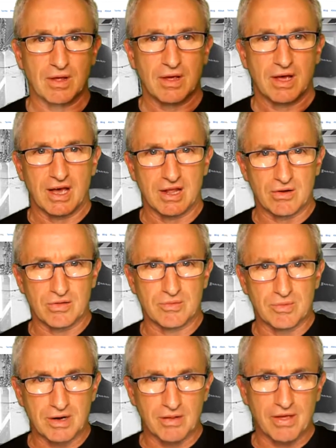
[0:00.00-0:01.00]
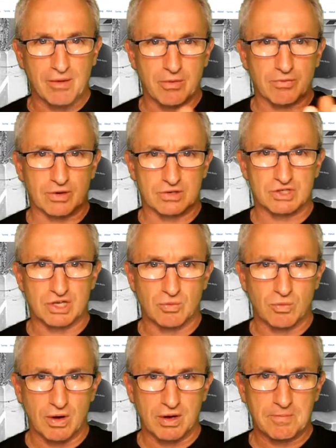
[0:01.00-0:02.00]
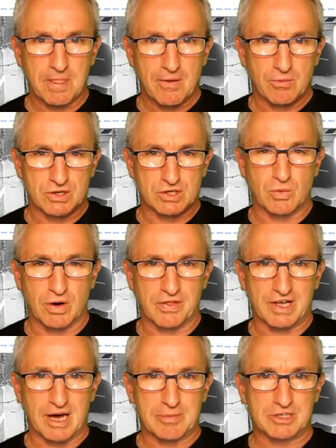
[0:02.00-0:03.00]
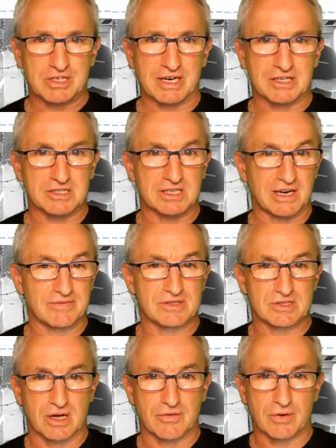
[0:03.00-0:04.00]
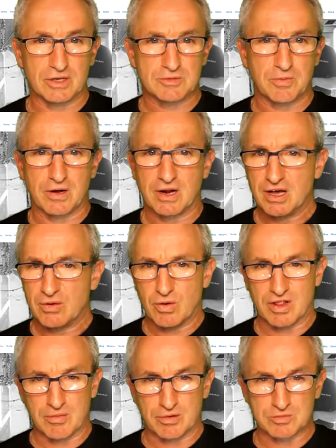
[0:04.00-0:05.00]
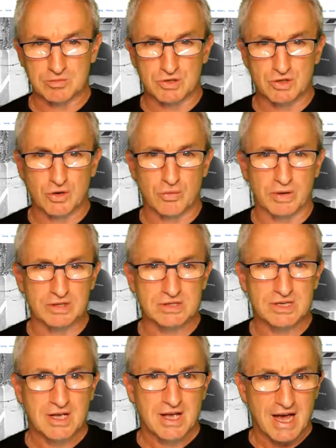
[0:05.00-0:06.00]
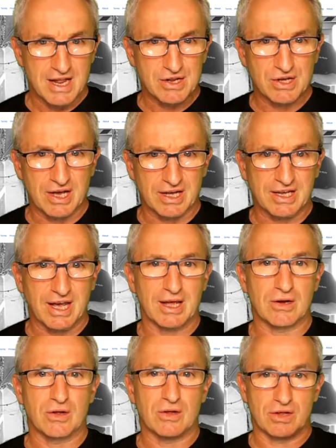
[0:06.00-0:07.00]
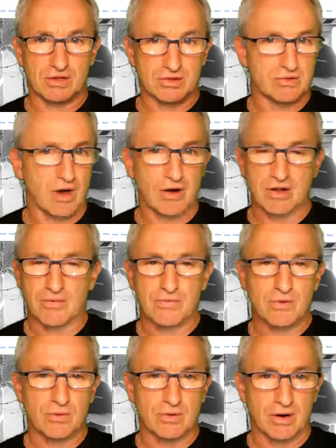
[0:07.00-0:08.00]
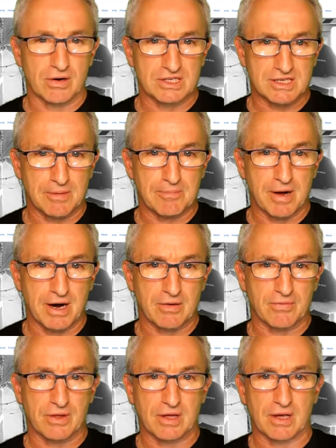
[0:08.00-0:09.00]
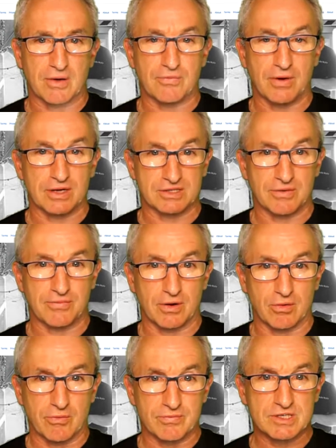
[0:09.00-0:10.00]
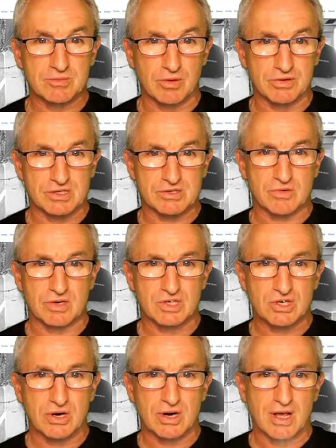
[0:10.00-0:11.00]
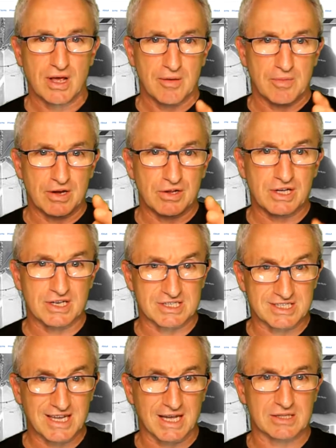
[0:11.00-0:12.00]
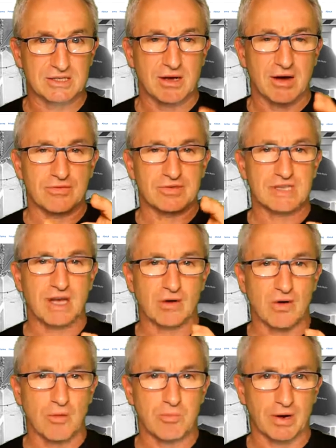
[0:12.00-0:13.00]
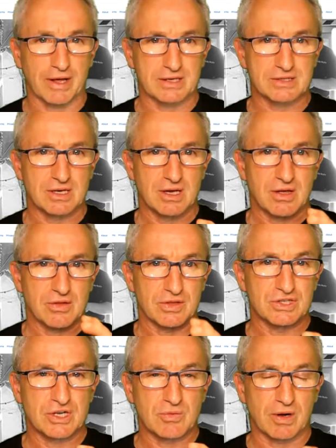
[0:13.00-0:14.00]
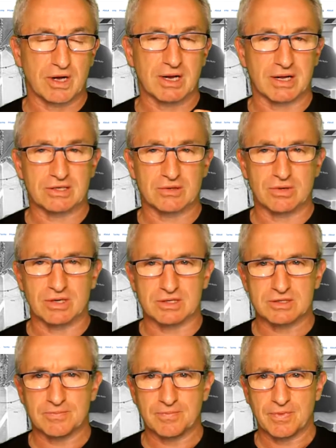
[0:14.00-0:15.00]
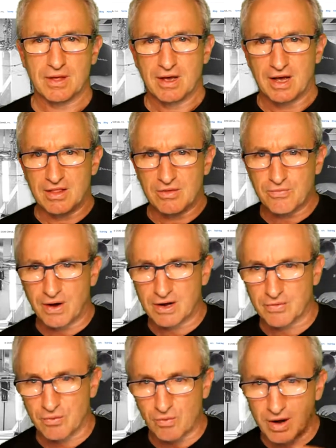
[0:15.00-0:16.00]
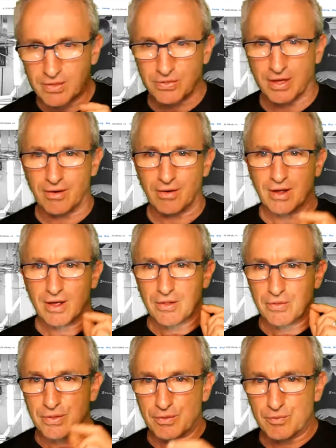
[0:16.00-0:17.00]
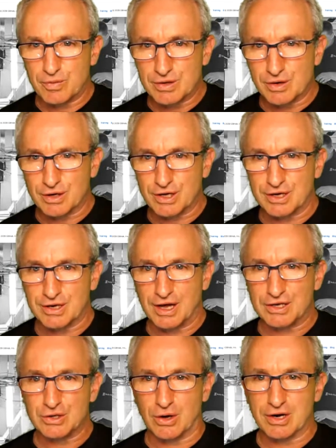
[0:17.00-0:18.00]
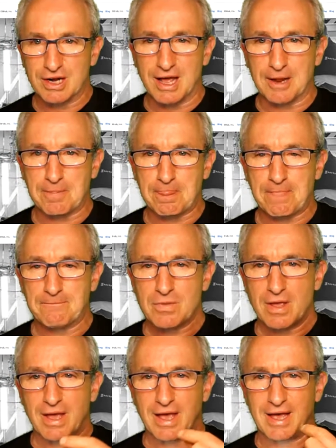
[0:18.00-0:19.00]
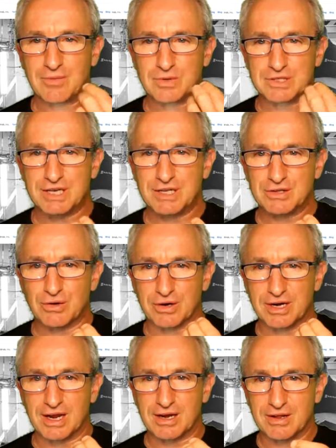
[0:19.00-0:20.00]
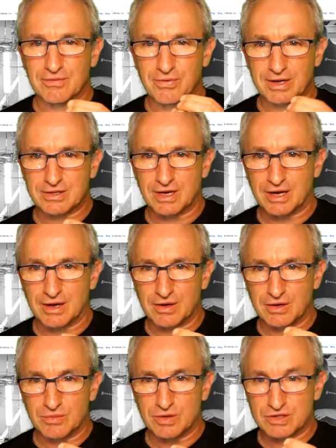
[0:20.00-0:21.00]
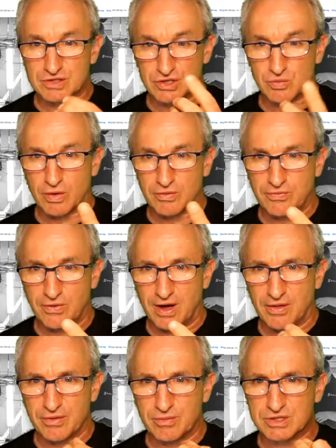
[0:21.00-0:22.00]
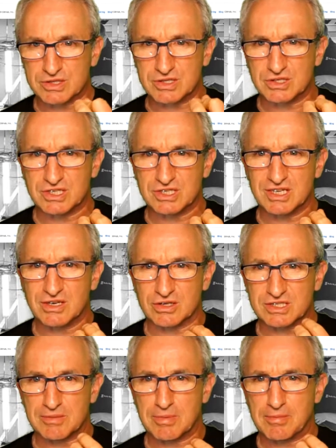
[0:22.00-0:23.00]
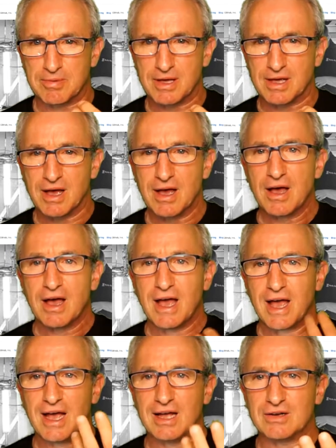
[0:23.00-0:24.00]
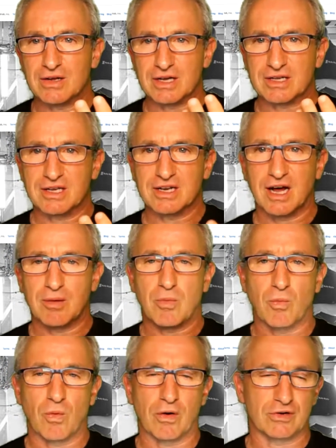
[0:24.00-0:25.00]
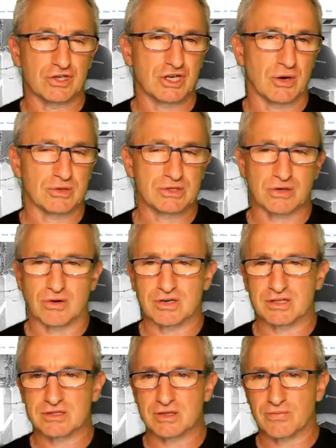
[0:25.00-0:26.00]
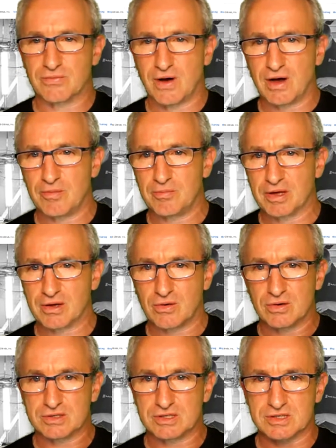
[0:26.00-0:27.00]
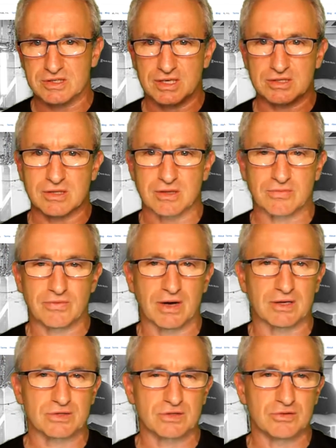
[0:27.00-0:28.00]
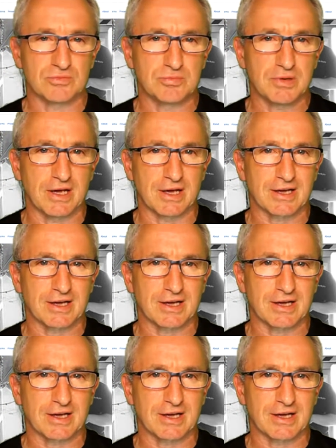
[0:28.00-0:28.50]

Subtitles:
And in the middle there, we've got G1, which is one of the garbage collectors that lives inside of Hotspot, one of the most mature ones. And only some part of the files in that folder are visible in this screenshot, and you get a sense of just how complex the G1 collector is. And then finally on the right there, we look at .NET, and we see .NET, in fact, it's just one file there, which is the gc.cpp, and GitHub won't show us the contents of the file because it says that the file's too big.